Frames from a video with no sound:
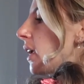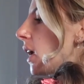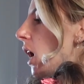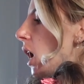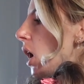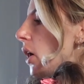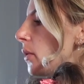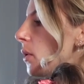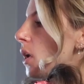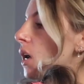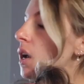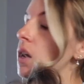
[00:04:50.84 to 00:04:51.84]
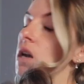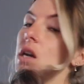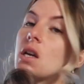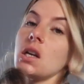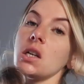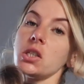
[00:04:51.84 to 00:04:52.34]
go.
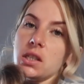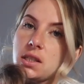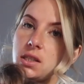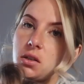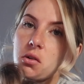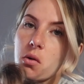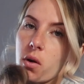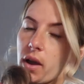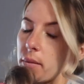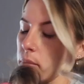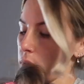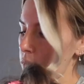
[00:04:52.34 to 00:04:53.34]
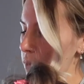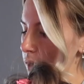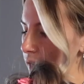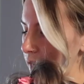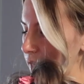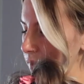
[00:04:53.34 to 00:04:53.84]
She's still quite
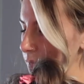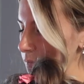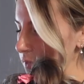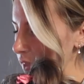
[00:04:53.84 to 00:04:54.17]
poorly.